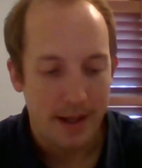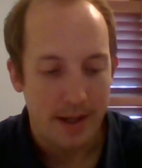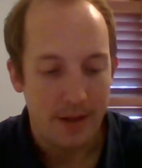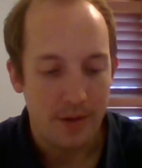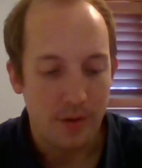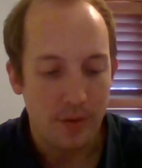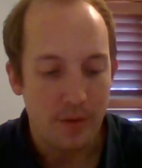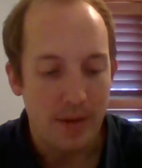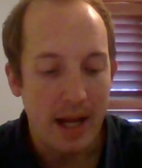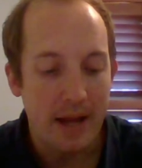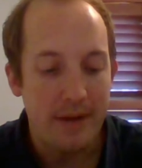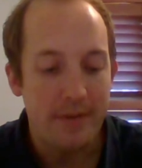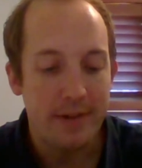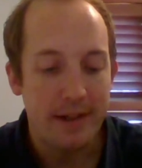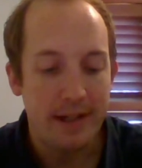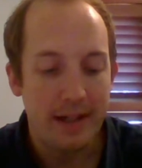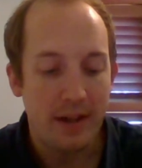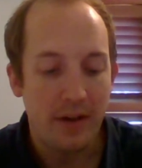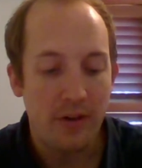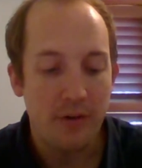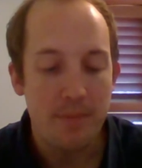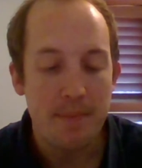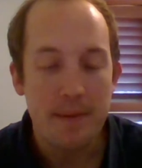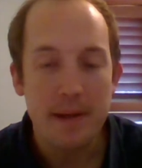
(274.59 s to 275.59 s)
And so David
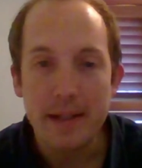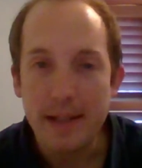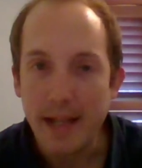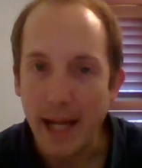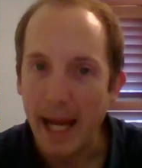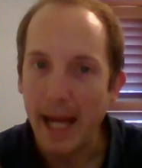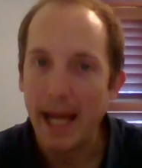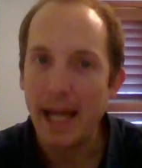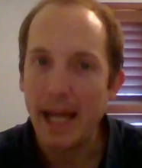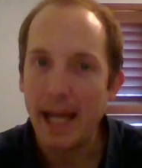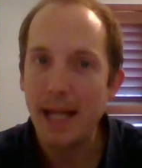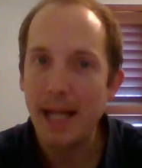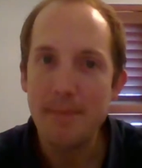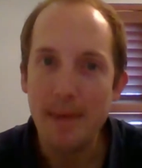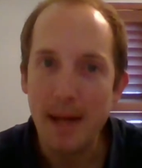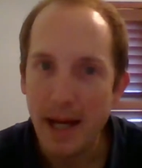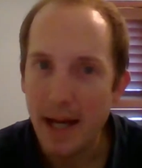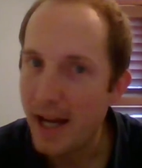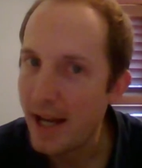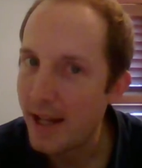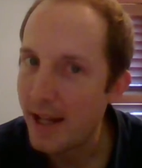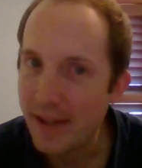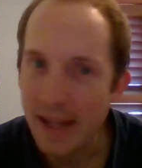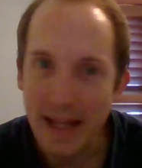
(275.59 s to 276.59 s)
and his men came
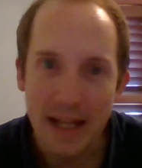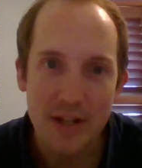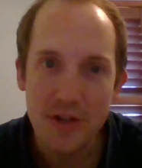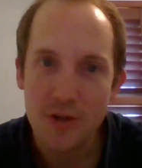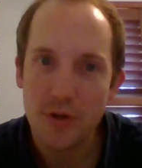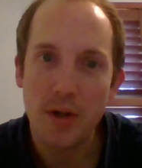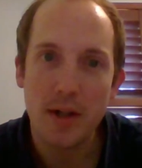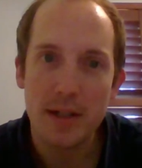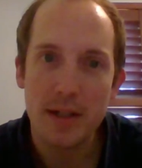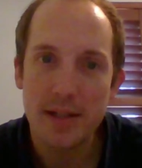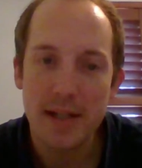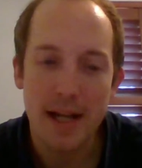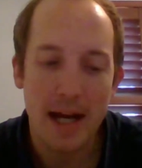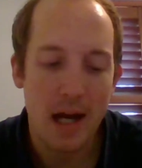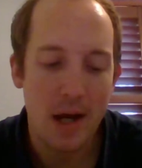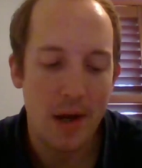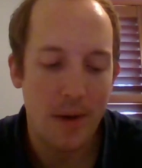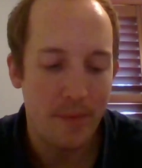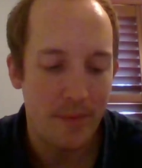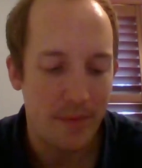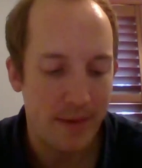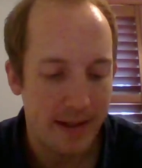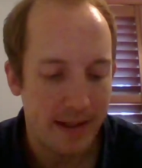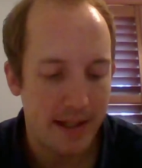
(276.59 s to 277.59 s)
and they struck
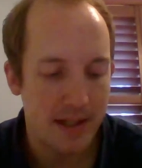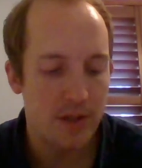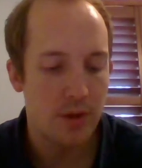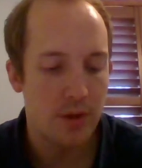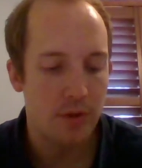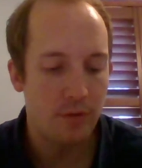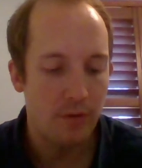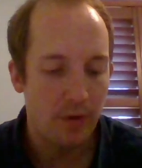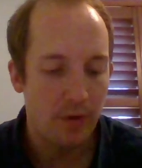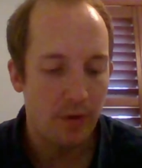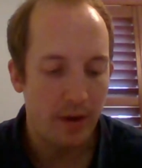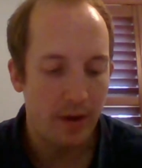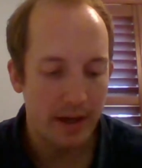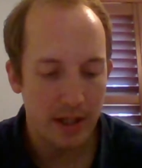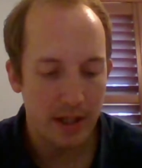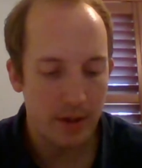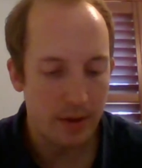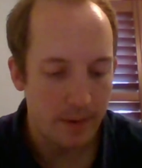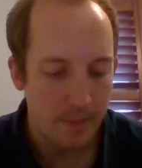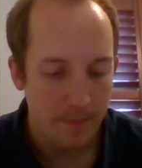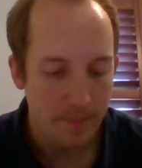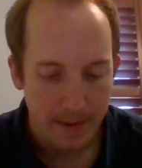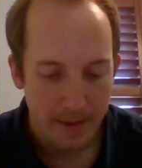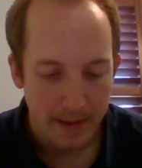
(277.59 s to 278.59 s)
down. And as you find
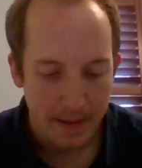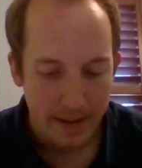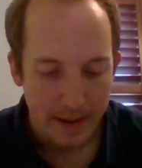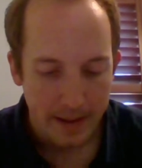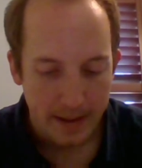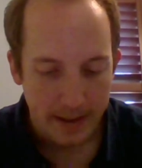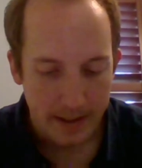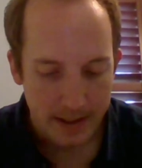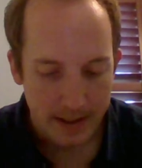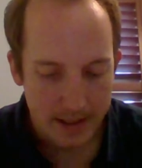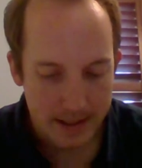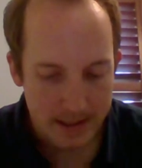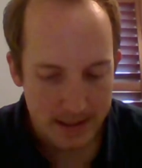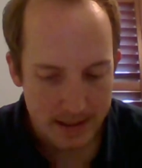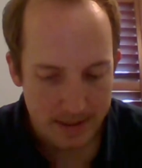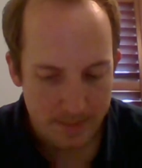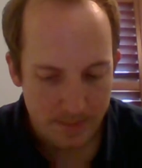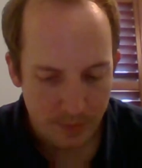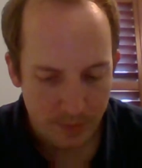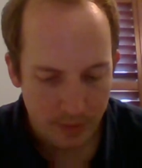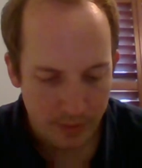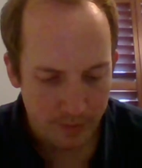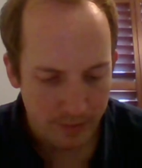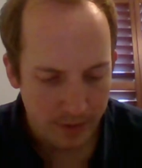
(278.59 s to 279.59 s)
here
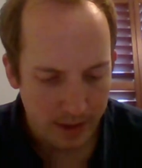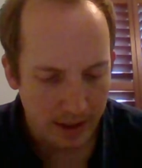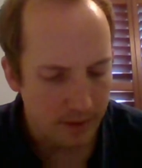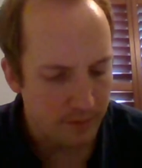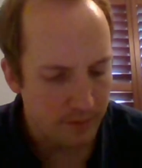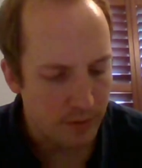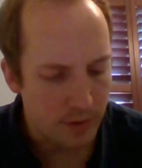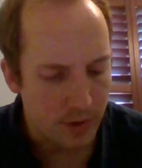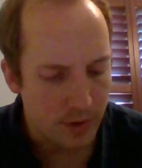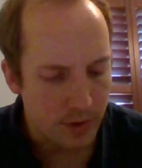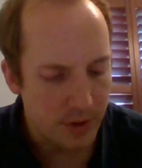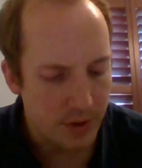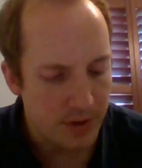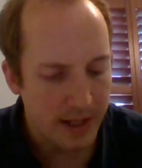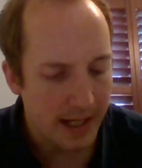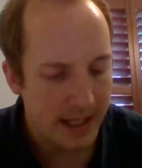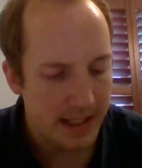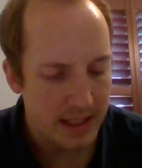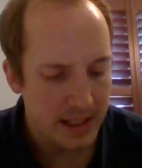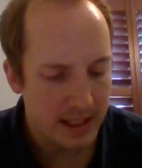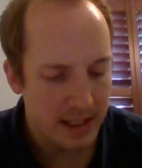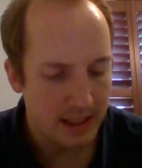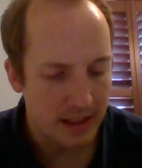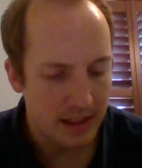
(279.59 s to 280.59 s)
down in verse
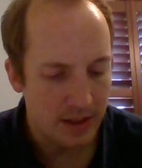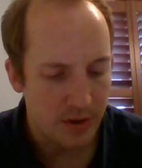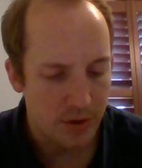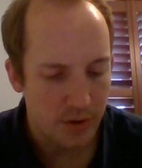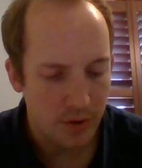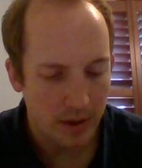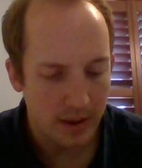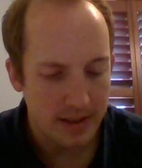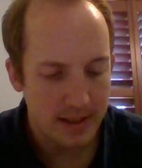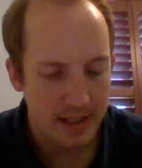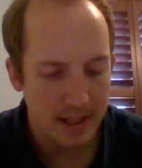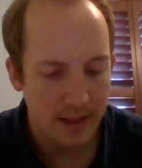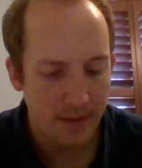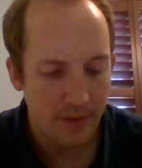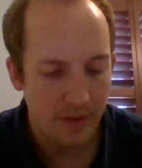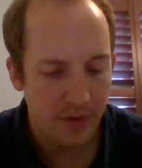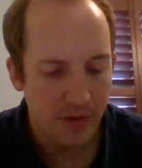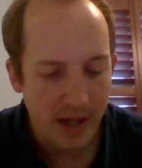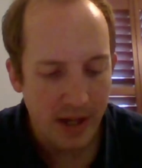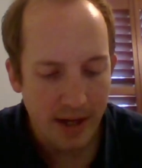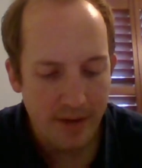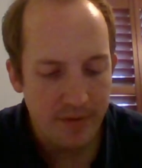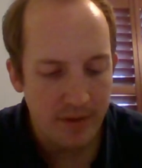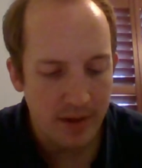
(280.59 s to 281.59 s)
19, struck down
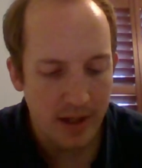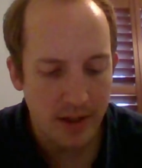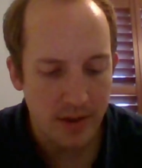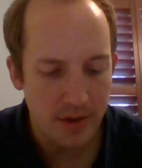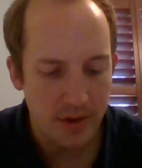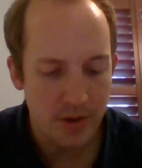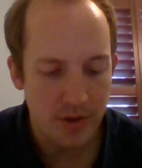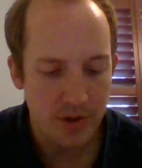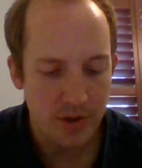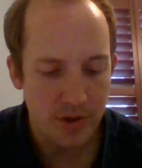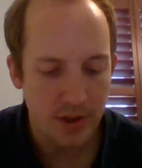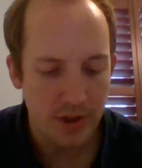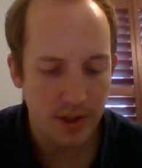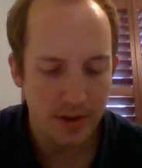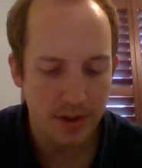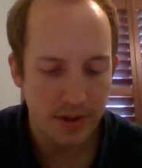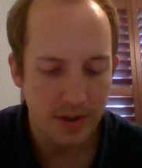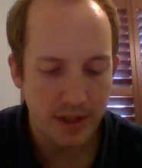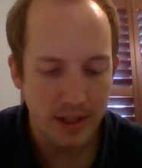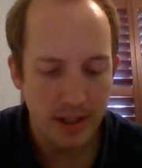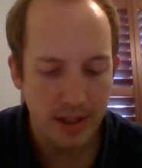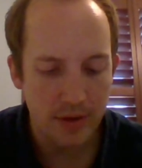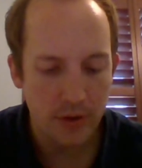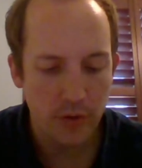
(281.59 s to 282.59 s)
700
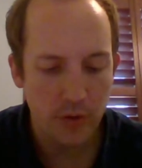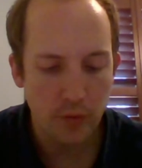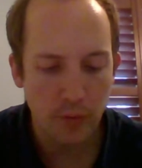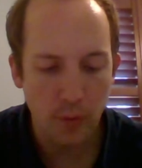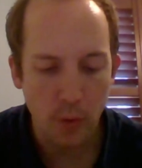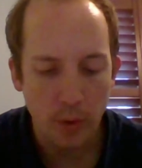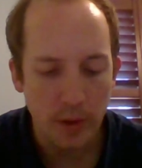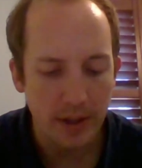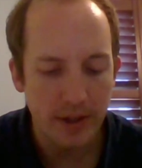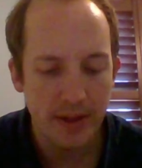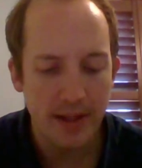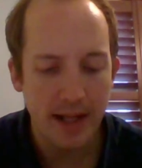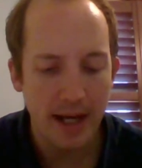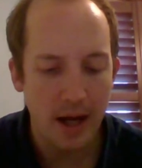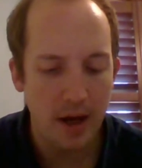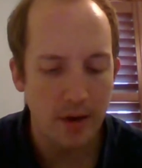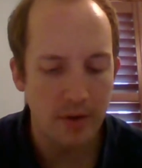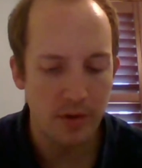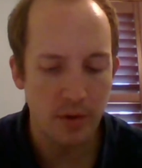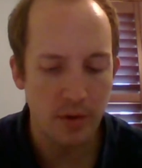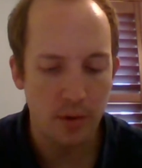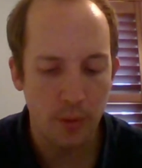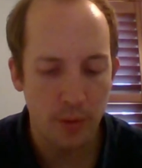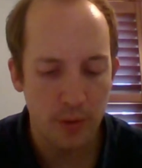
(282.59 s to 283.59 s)
charioteers,
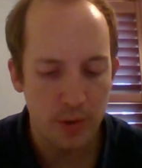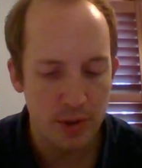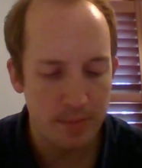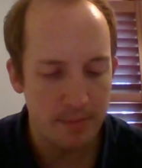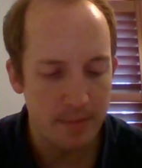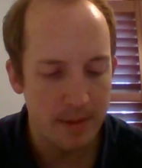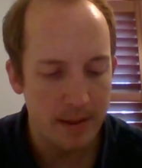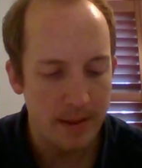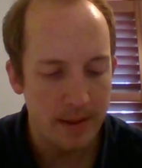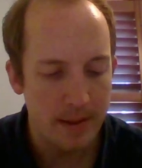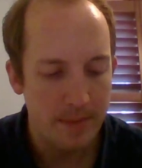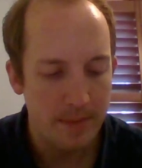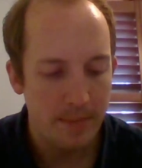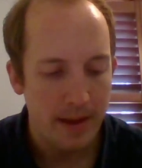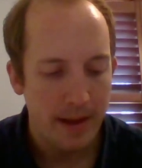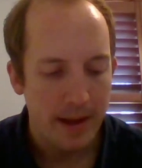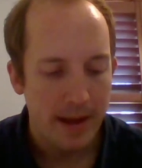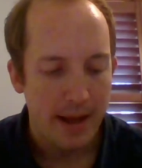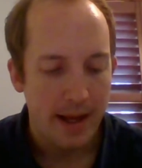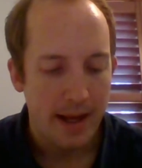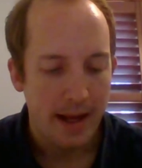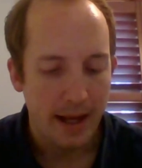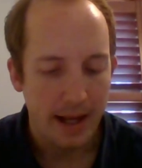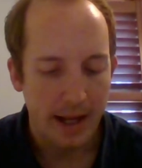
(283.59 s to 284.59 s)
40,000 horsemen,
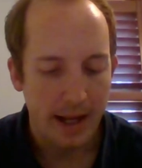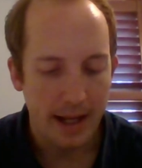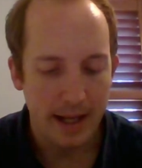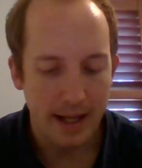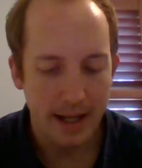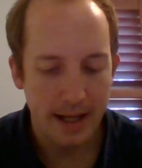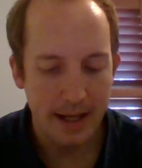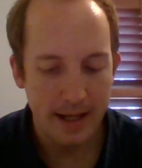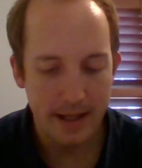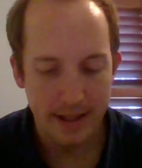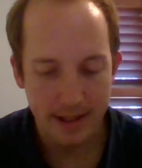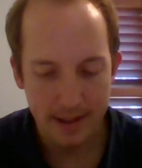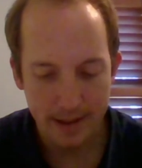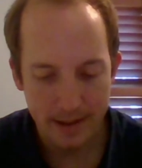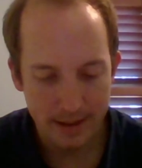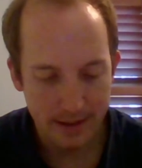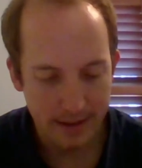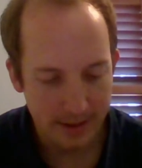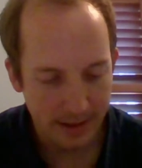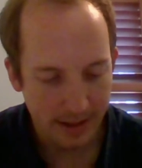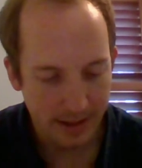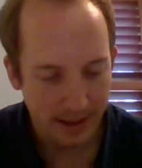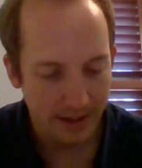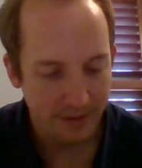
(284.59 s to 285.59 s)

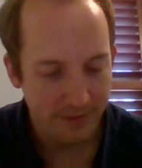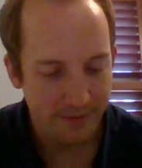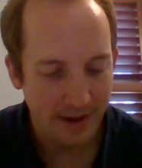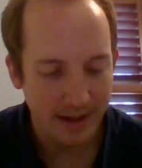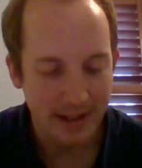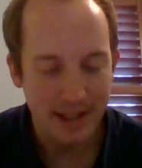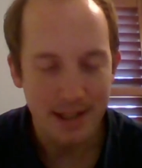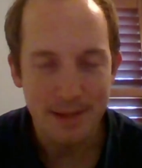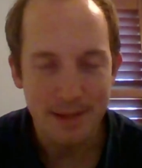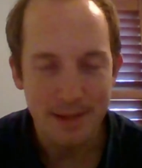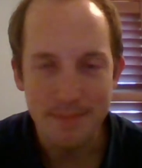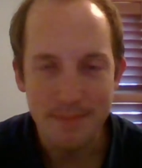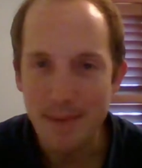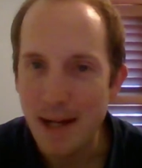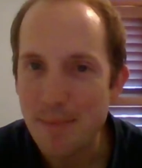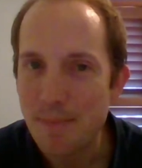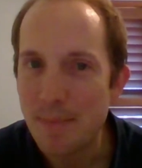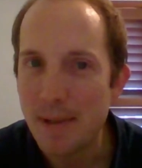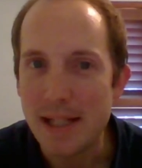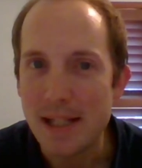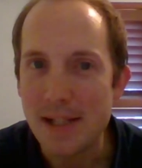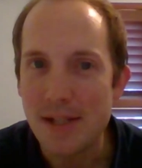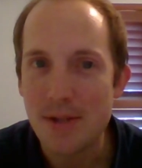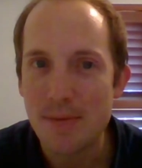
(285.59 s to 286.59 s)
and they finally made
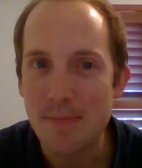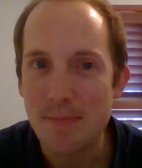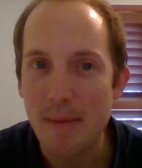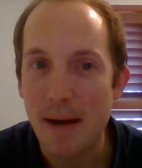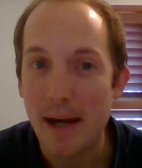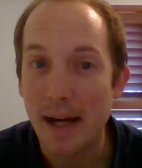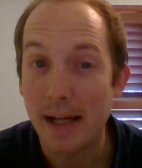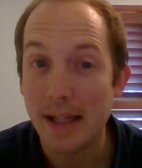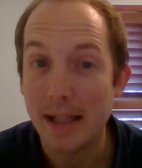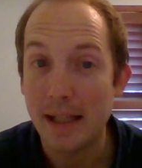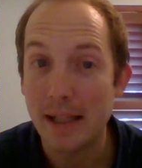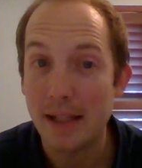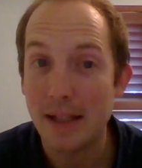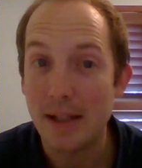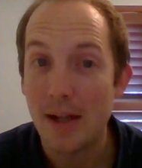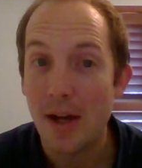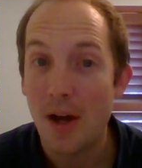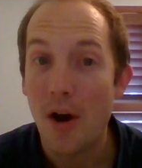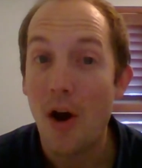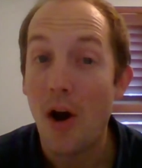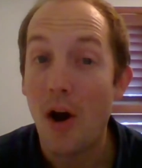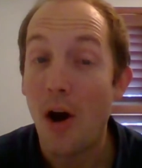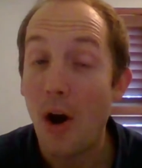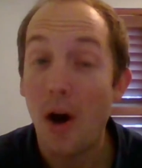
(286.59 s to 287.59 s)
peace by
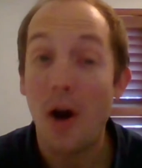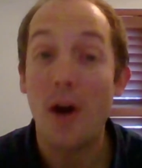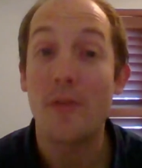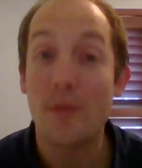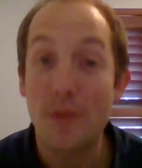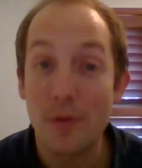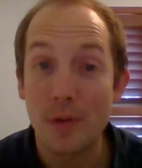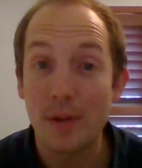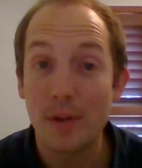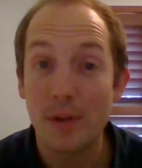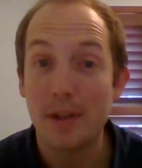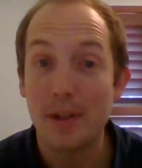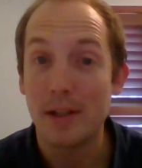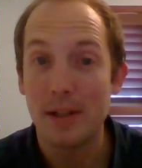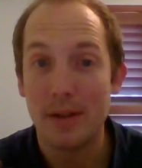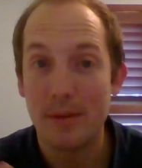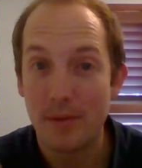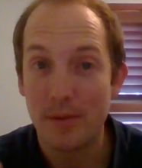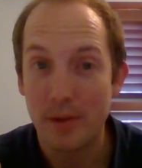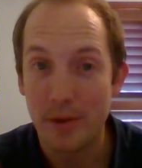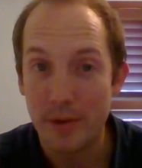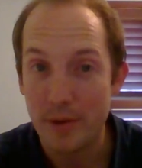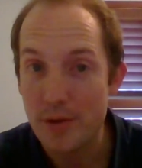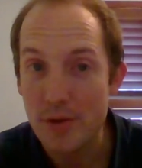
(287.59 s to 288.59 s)
offering
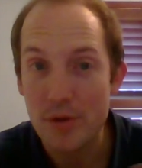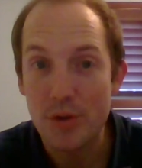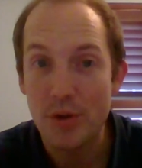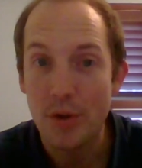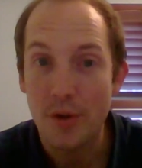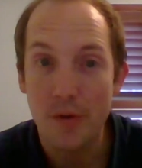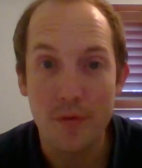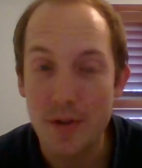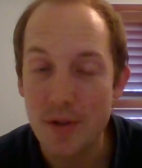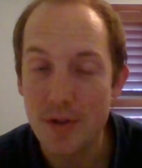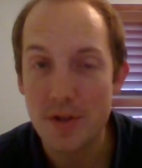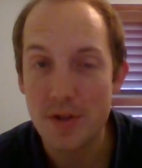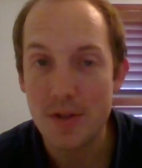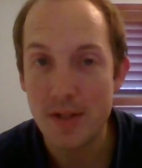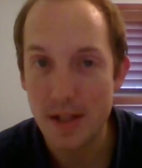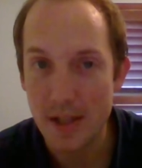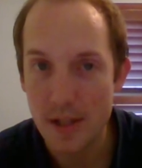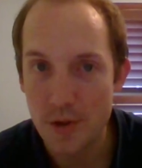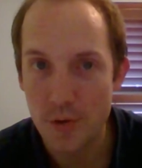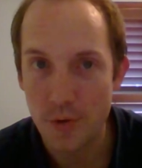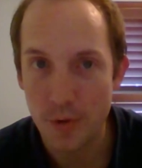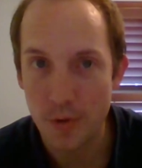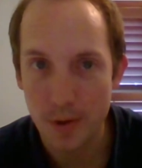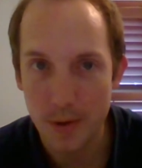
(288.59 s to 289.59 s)
their service to
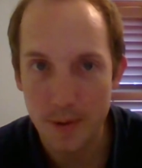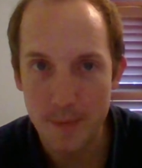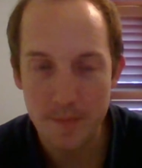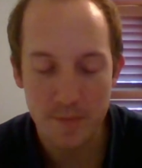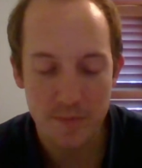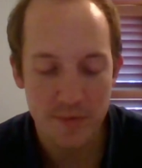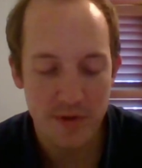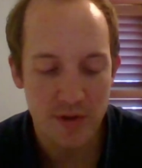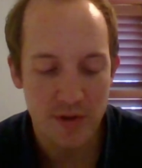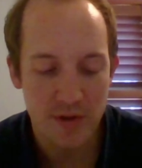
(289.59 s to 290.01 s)
Israel.